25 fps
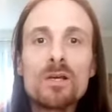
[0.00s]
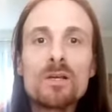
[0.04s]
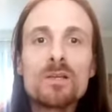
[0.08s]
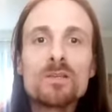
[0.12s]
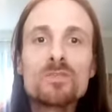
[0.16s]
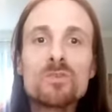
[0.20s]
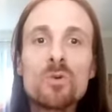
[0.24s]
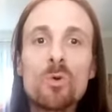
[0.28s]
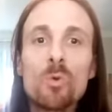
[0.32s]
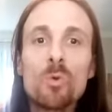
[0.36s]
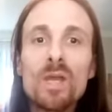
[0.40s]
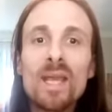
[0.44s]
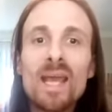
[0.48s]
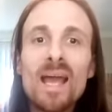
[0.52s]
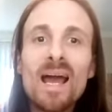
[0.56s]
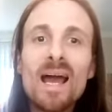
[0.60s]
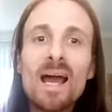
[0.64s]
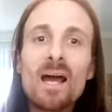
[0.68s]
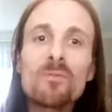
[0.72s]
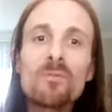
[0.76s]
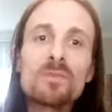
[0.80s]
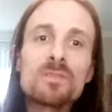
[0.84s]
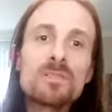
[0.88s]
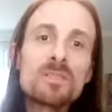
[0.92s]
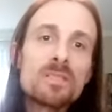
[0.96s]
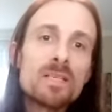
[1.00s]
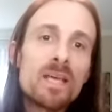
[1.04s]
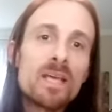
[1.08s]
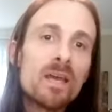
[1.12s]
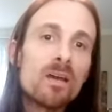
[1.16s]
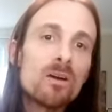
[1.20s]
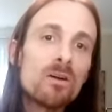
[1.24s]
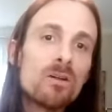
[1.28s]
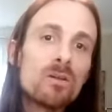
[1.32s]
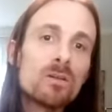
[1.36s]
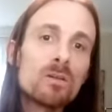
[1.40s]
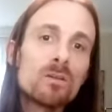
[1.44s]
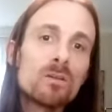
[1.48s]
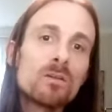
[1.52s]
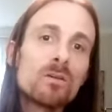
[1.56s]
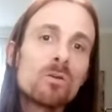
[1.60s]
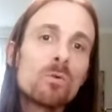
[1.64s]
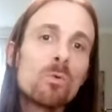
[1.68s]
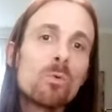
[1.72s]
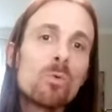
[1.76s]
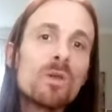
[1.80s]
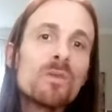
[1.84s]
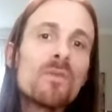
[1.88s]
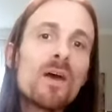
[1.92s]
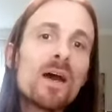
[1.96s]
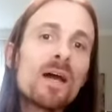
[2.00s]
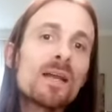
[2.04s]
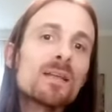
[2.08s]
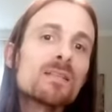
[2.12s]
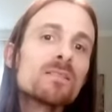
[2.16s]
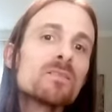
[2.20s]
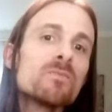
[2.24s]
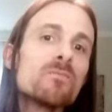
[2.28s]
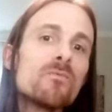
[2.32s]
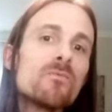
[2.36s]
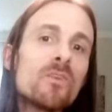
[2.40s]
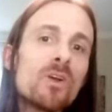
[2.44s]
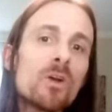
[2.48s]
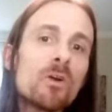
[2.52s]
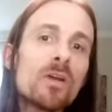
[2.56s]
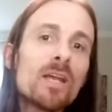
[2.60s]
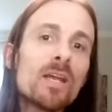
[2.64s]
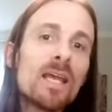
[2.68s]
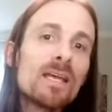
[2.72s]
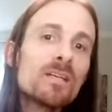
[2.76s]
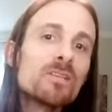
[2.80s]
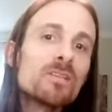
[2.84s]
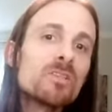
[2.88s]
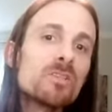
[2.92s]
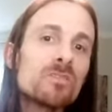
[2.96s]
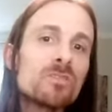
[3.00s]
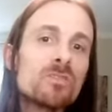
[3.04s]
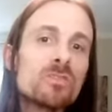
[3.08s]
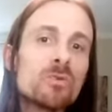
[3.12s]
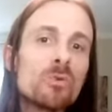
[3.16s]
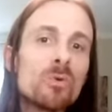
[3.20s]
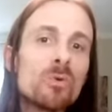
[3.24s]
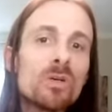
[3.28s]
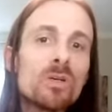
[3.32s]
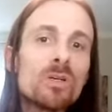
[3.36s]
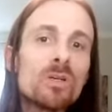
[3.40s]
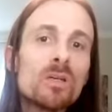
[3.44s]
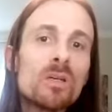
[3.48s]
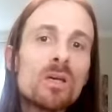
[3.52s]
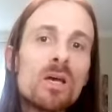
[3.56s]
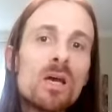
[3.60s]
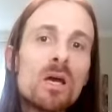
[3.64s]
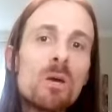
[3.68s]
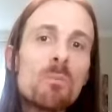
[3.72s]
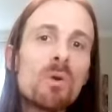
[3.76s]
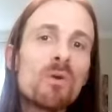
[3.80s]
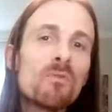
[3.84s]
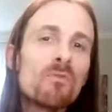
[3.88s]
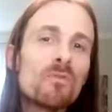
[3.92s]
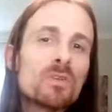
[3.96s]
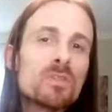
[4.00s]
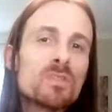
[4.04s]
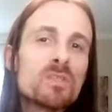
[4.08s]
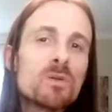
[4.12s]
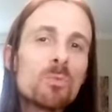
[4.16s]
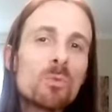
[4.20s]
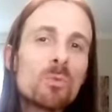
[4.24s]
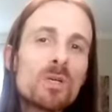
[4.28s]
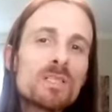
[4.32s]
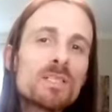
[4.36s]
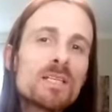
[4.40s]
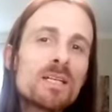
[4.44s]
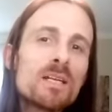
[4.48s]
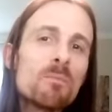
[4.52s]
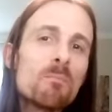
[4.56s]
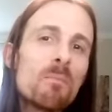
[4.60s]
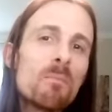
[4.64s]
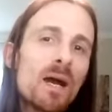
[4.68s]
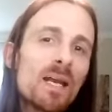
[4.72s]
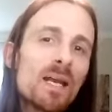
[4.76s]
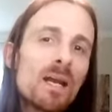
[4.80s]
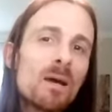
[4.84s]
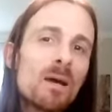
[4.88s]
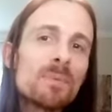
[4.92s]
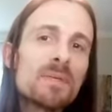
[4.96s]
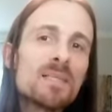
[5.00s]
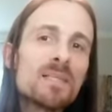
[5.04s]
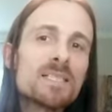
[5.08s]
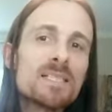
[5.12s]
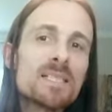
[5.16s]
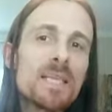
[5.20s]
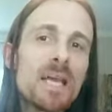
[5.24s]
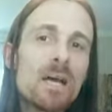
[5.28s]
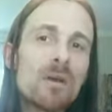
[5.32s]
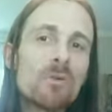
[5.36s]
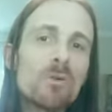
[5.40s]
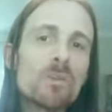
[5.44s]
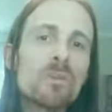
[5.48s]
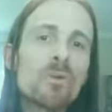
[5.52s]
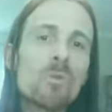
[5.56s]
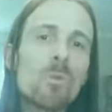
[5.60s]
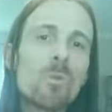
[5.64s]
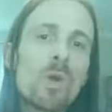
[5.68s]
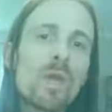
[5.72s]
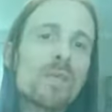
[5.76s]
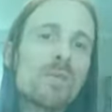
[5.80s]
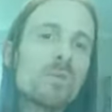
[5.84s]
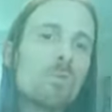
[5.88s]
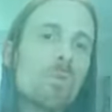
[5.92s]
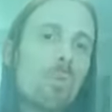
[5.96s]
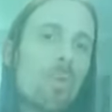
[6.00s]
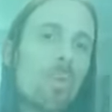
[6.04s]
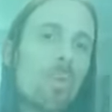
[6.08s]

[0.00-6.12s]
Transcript: So we have a scale, we've added some variation to it, but for some reason it might not be sounding the way you